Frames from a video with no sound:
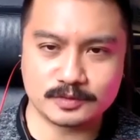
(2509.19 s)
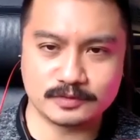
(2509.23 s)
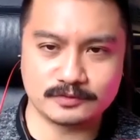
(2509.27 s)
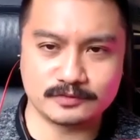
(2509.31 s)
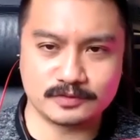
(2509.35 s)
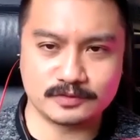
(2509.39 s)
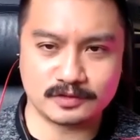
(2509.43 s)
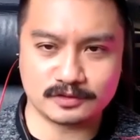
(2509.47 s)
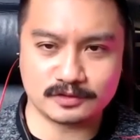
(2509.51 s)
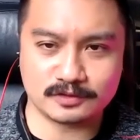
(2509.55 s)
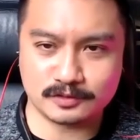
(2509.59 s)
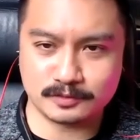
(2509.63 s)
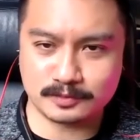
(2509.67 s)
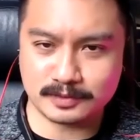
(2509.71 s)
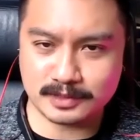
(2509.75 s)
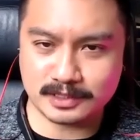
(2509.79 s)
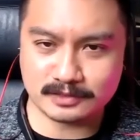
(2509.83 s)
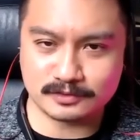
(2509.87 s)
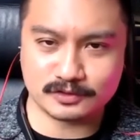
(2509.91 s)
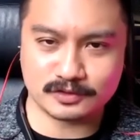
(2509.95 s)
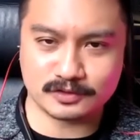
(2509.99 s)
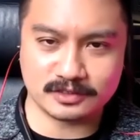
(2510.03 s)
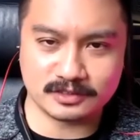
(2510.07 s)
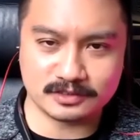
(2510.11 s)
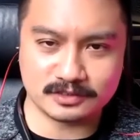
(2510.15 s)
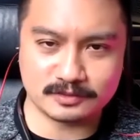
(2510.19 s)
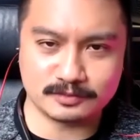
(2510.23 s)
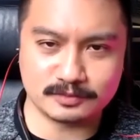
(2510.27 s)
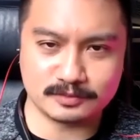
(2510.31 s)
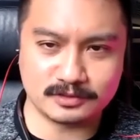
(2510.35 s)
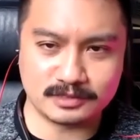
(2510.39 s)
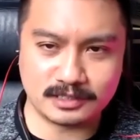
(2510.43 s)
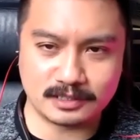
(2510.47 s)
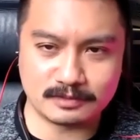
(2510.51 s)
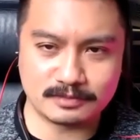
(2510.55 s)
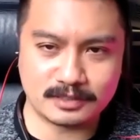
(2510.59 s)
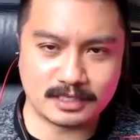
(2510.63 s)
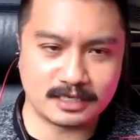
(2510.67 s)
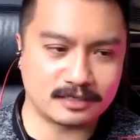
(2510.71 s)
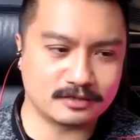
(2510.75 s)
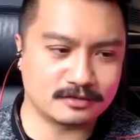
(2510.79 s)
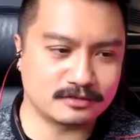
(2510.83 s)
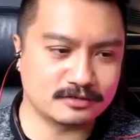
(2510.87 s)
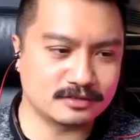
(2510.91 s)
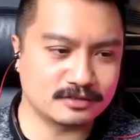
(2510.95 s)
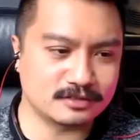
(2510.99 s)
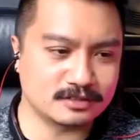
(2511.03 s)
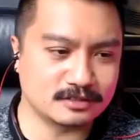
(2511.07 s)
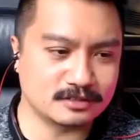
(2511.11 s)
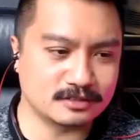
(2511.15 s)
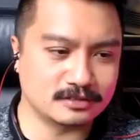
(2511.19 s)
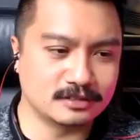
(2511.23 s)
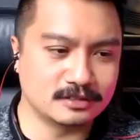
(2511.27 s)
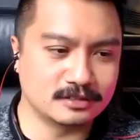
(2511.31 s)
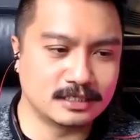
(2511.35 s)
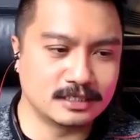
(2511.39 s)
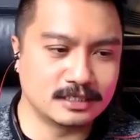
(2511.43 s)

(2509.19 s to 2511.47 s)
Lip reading: We've talked about trying to pull out patterns and